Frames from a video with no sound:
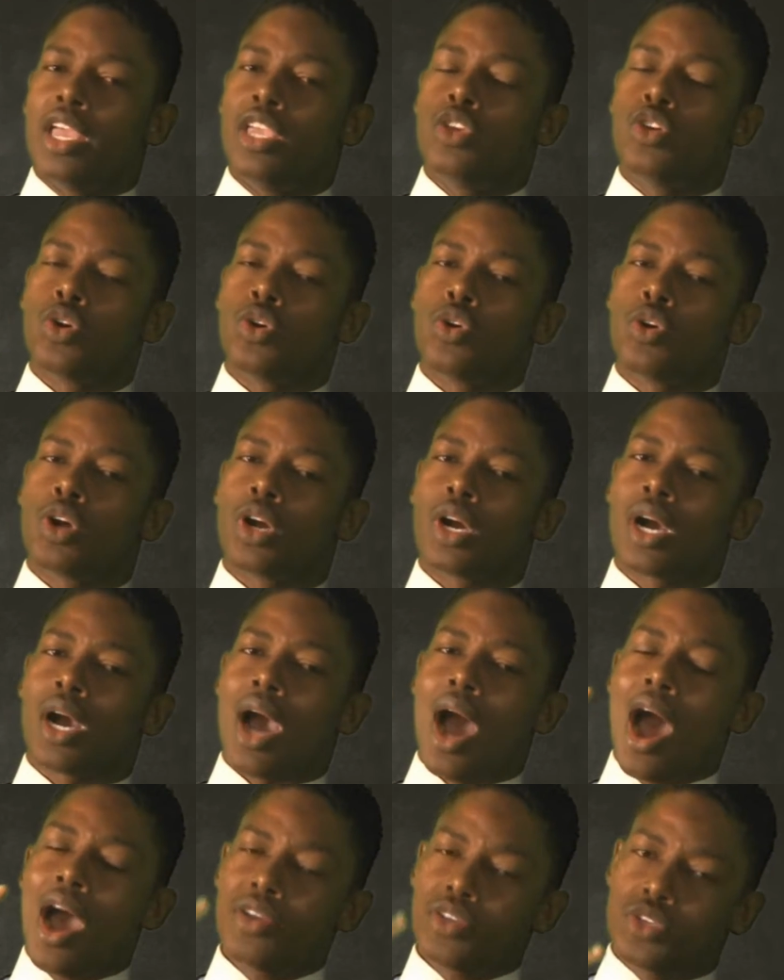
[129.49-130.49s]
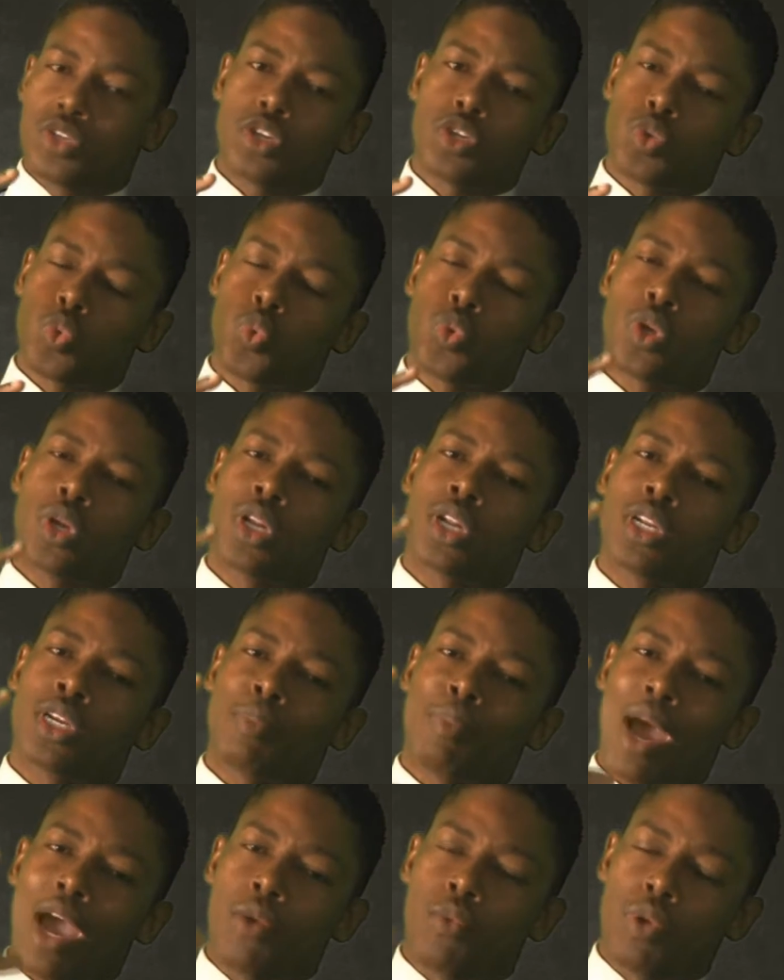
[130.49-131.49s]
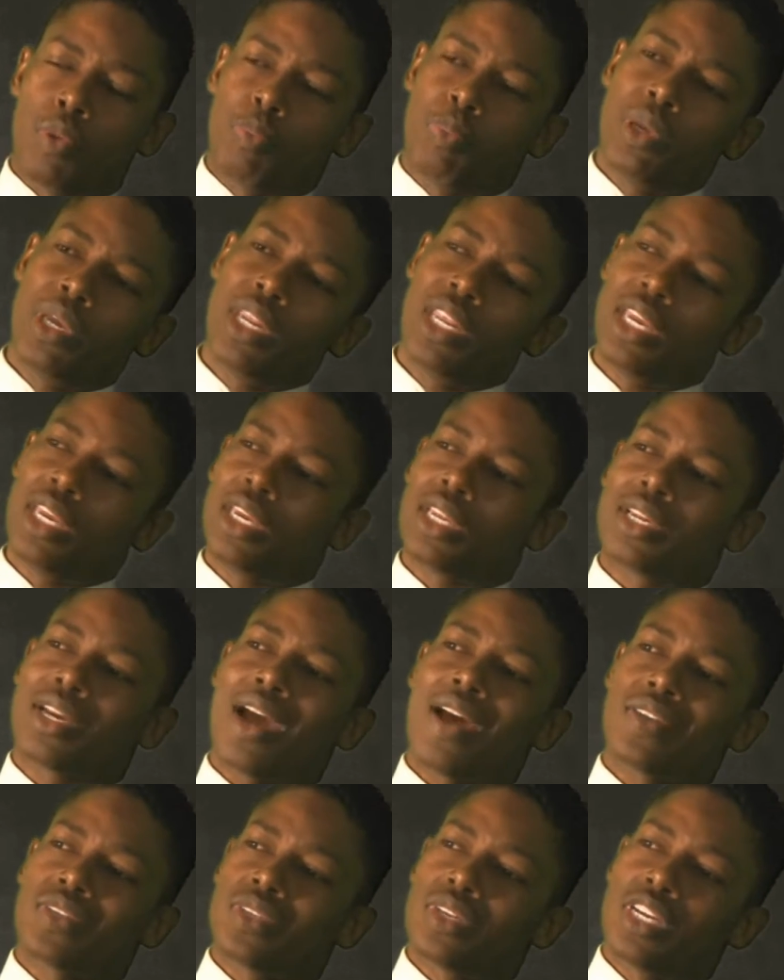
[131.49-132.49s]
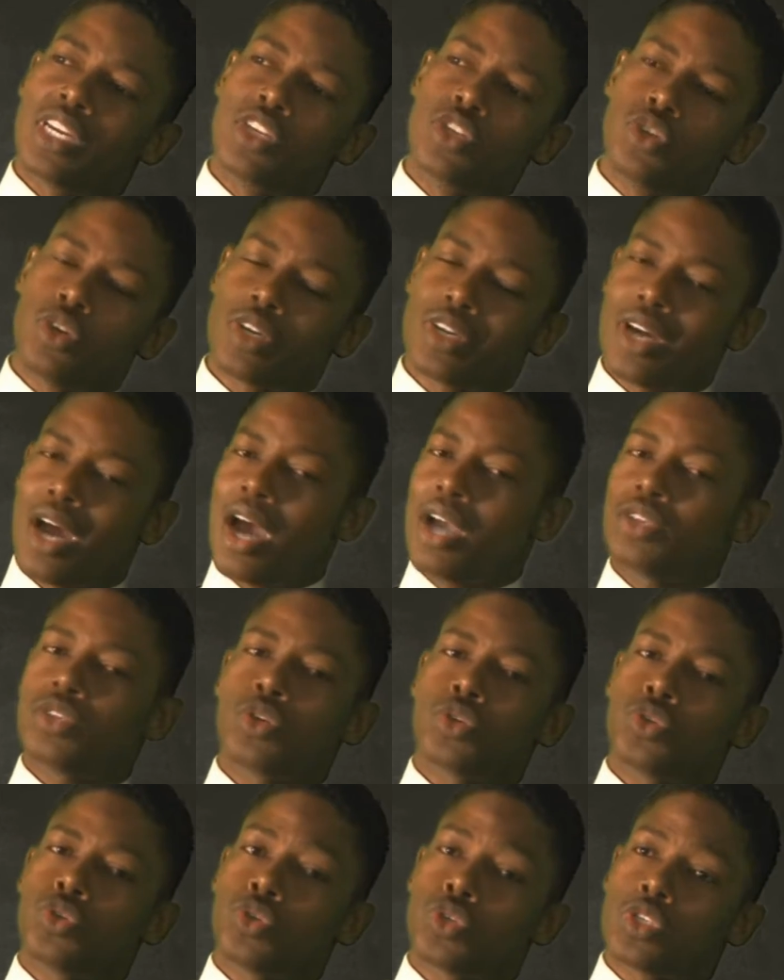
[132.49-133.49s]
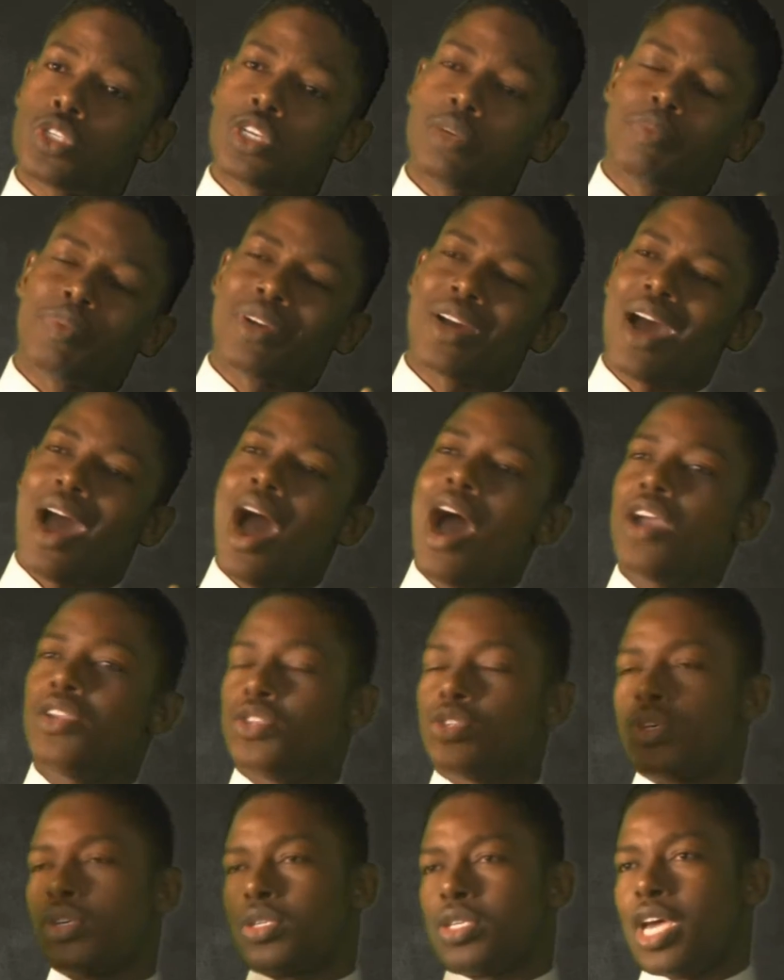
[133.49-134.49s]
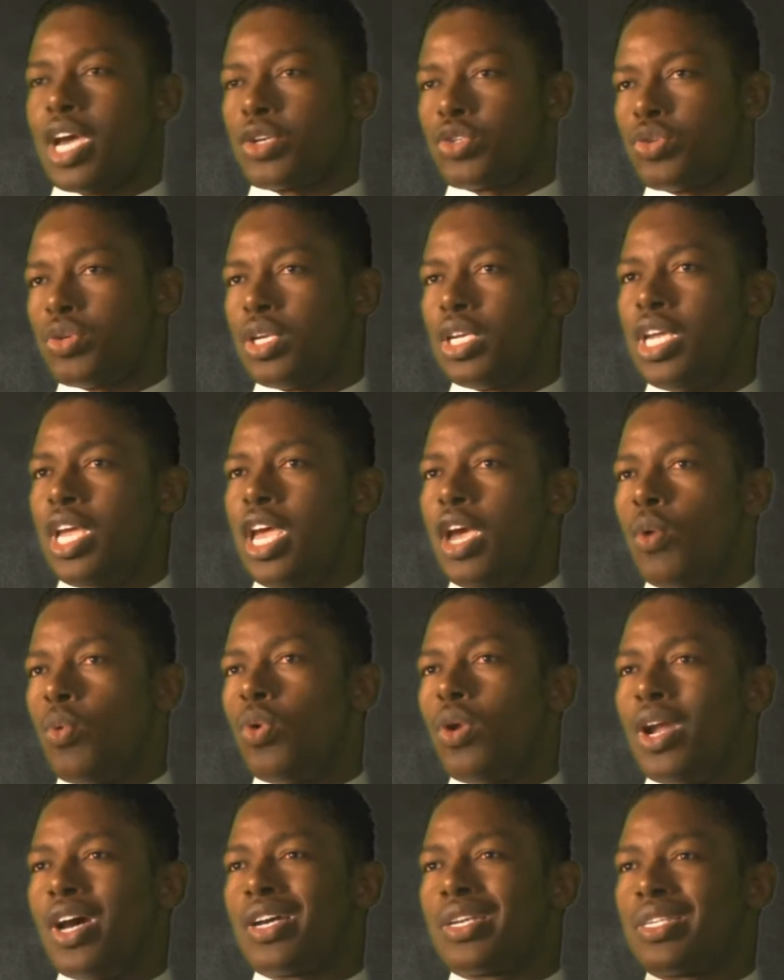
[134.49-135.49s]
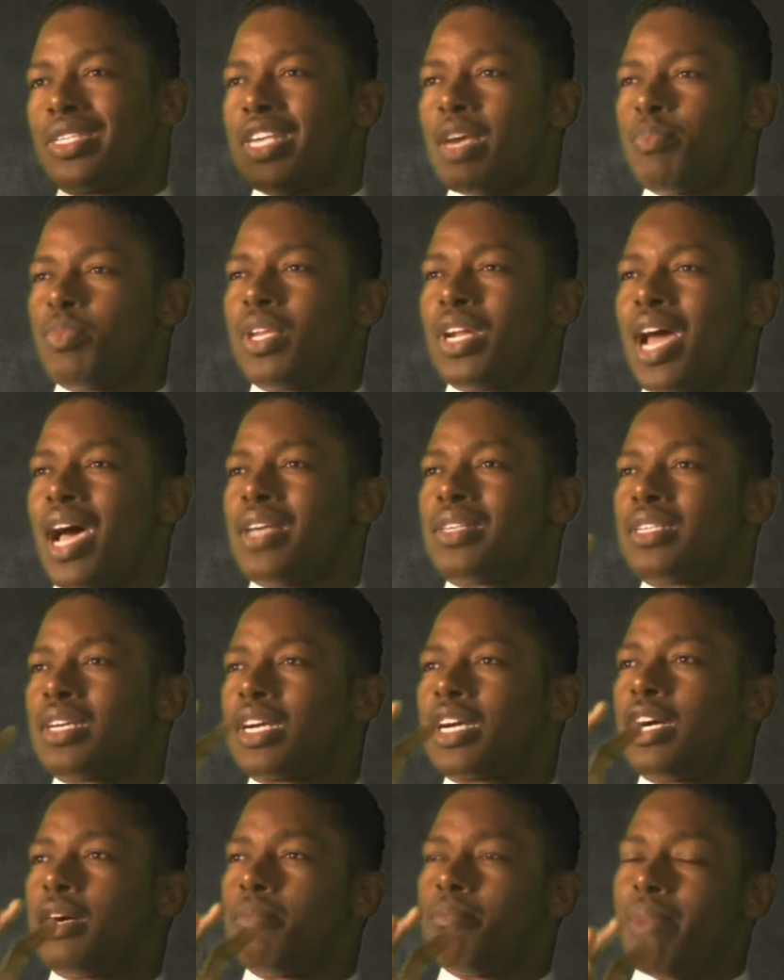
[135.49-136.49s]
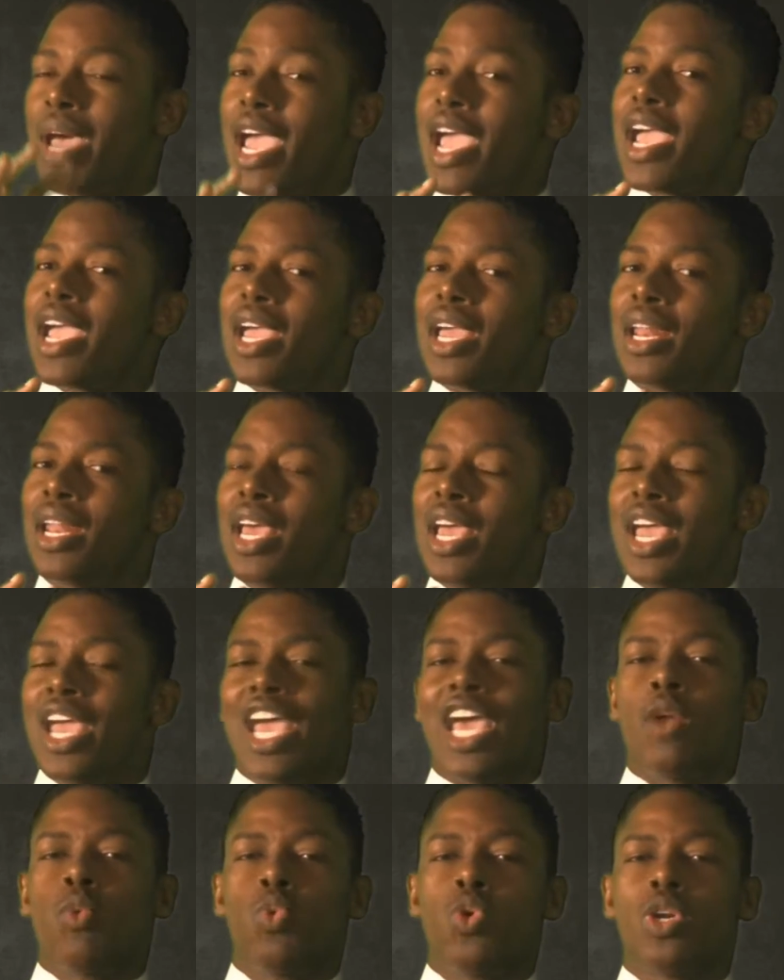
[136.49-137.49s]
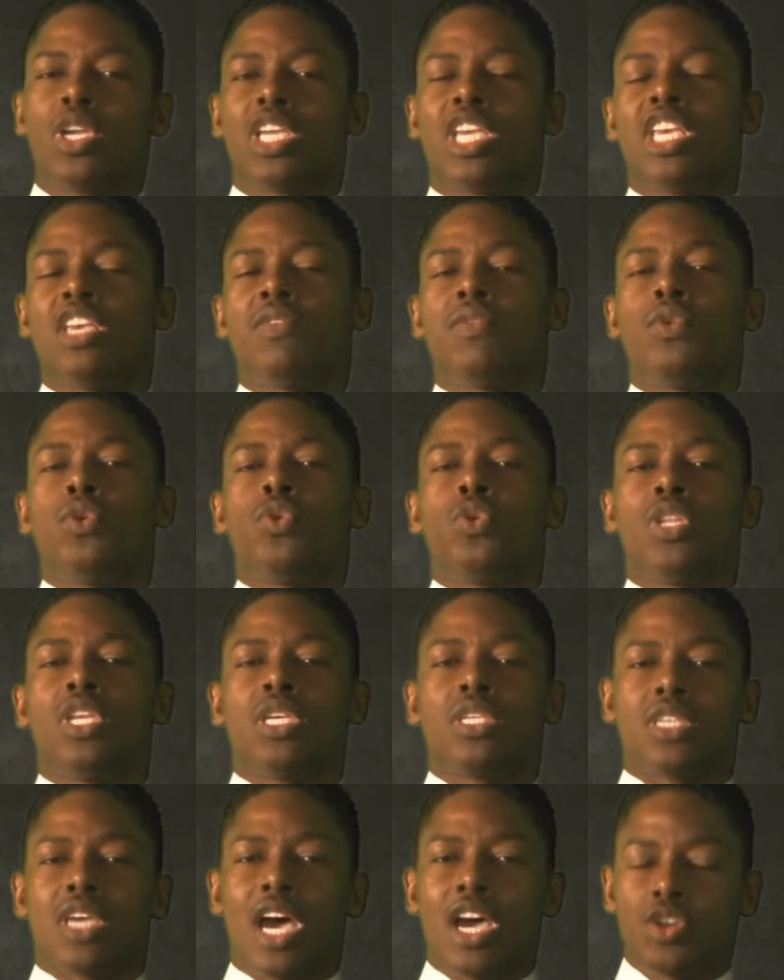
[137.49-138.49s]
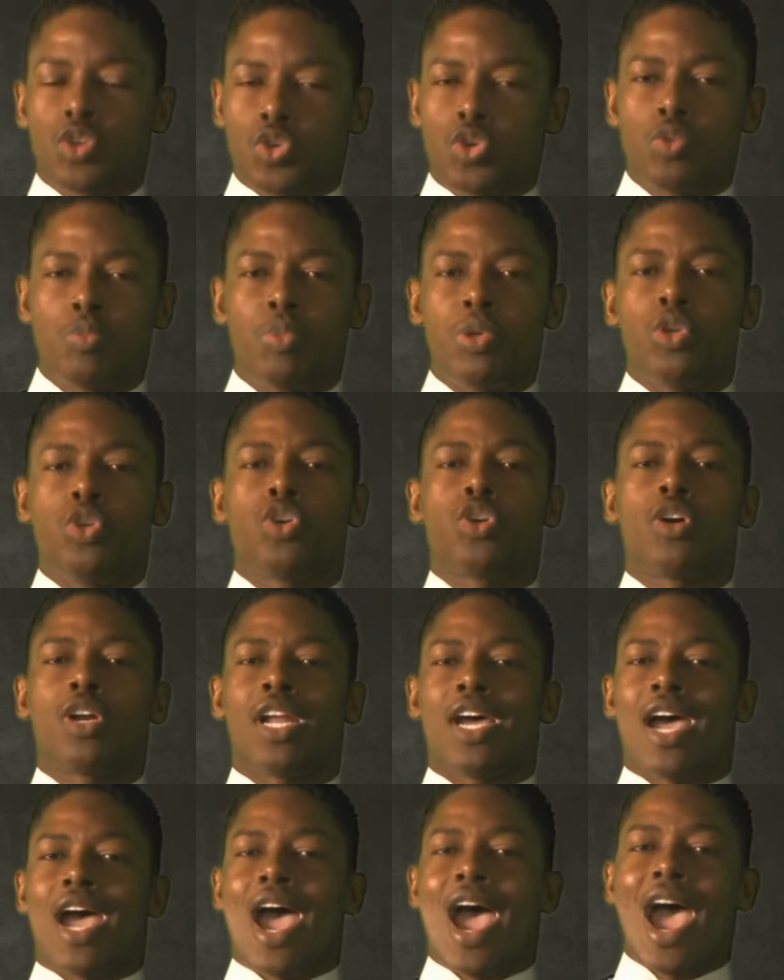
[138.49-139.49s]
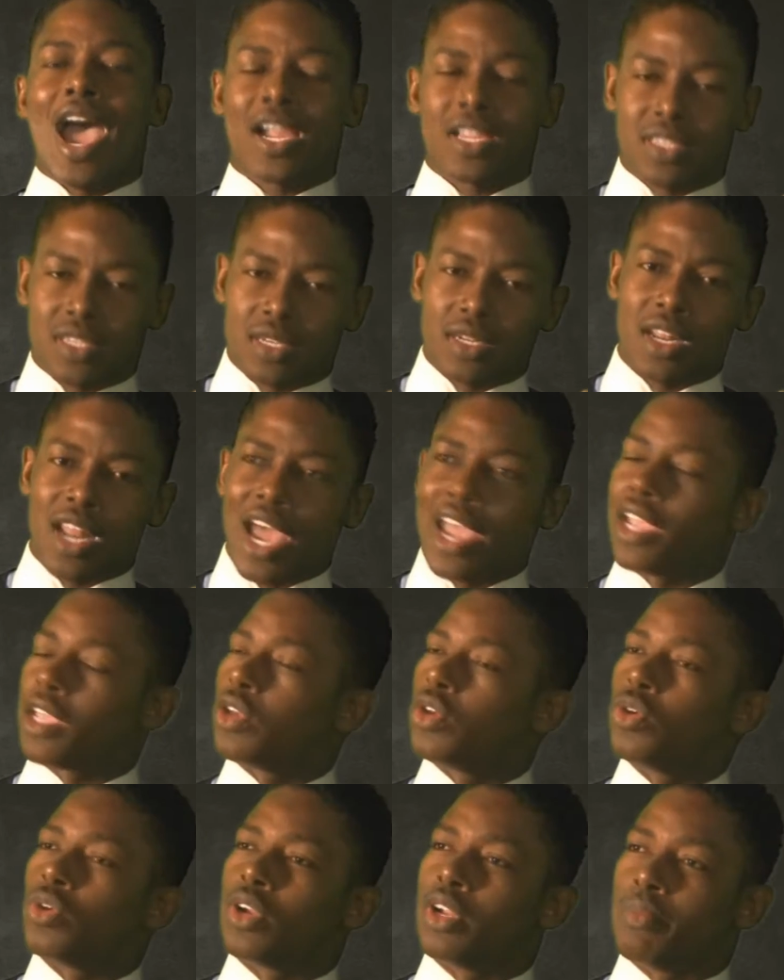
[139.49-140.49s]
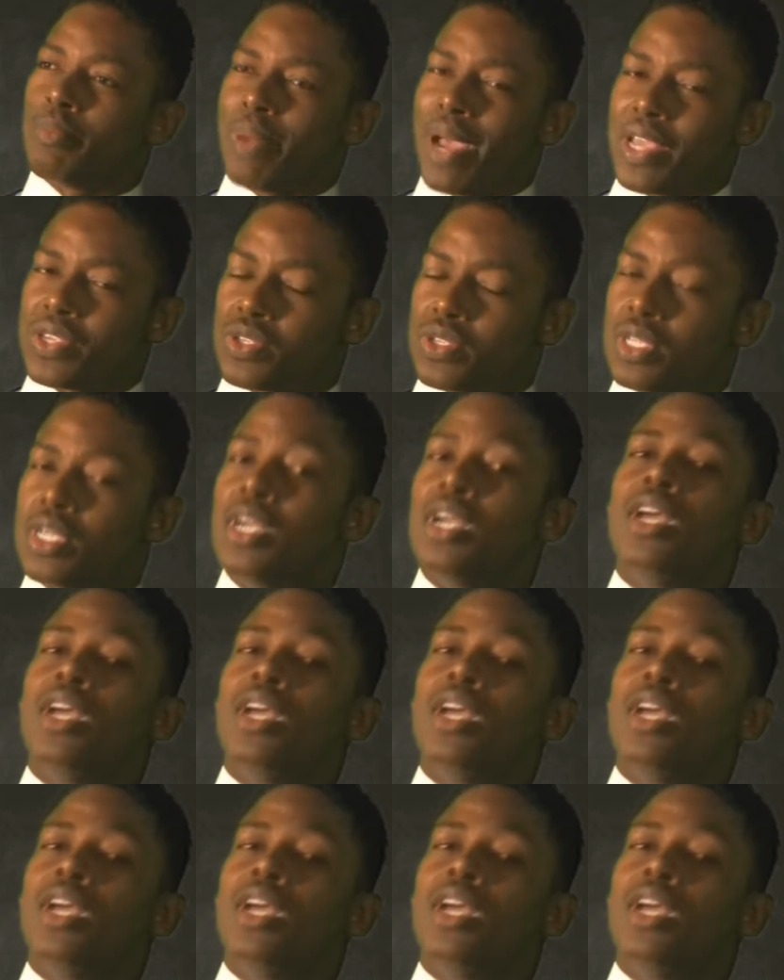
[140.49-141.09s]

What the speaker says: Your conscious will, by repeating it constantly in your conscious, your subconscious actually will accept it as a command and will give you this attribute. You're going to act like you're the best.